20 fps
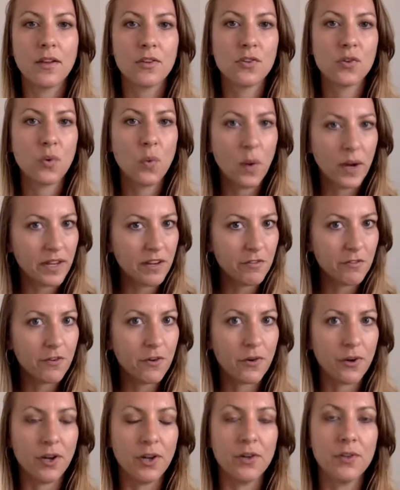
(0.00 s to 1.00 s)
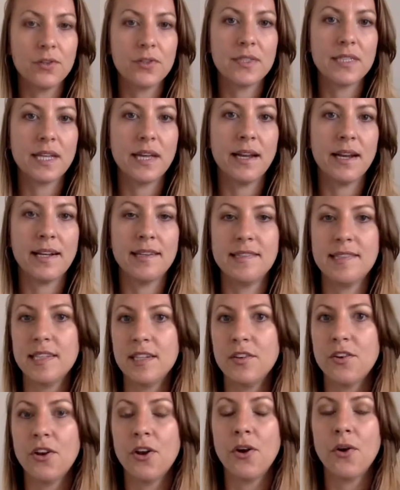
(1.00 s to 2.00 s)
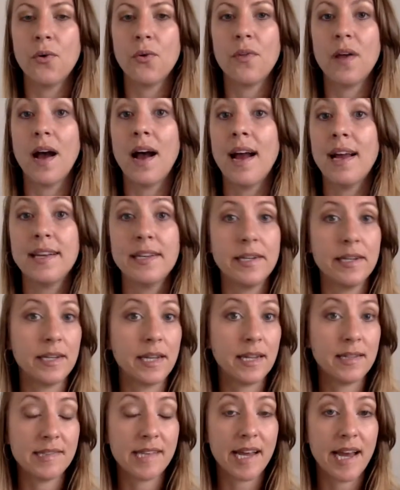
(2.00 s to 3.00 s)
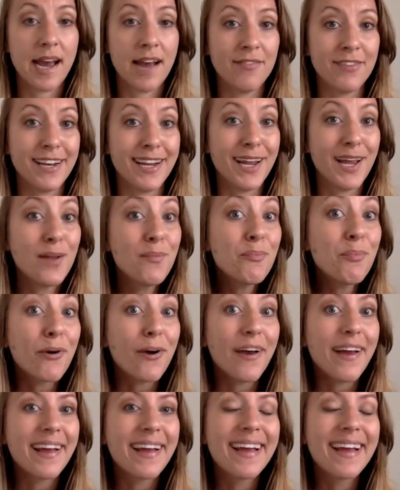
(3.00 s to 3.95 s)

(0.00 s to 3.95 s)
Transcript: 20 photos and I didn't know that I didn't get to have any input.